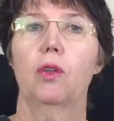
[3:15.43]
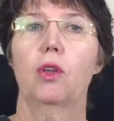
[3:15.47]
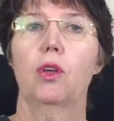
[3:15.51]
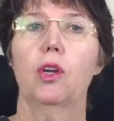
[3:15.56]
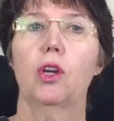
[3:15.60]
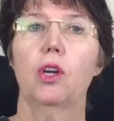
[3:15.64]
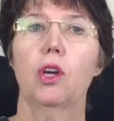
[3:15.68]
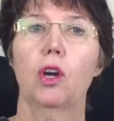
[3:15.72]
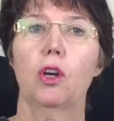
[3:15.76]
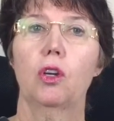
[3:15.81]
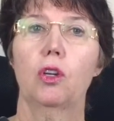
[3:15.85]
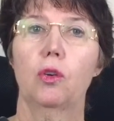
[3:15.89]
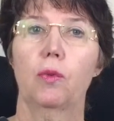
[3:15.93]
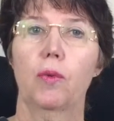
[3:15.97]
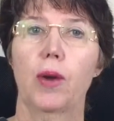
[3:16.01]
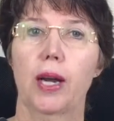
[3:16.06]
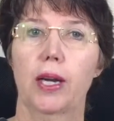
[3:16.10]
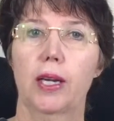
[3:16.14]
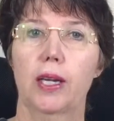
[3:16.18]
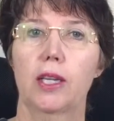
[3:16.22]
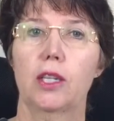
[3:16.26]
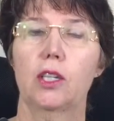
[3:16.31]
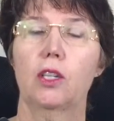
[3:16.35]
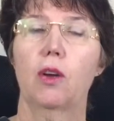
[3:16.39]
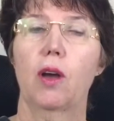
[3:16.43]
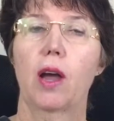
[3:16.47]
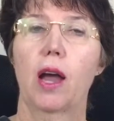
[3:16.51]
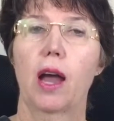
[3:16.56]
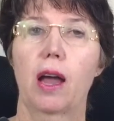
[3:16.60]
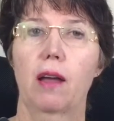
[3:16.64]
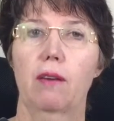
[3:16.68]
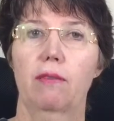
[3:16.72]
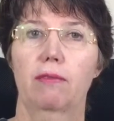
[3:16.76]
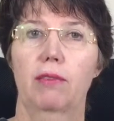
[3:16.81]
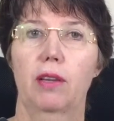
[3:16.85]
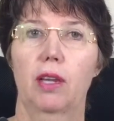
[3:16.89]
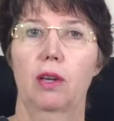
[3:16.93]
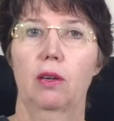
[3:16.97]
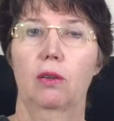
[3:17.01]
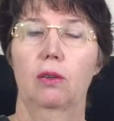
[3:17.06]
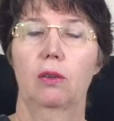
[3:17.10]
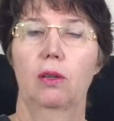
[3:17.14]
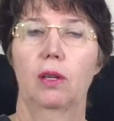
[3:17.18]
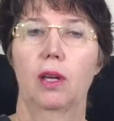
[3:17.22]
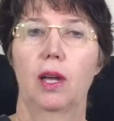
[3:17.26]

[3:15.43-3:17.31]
You can go directly to high flow.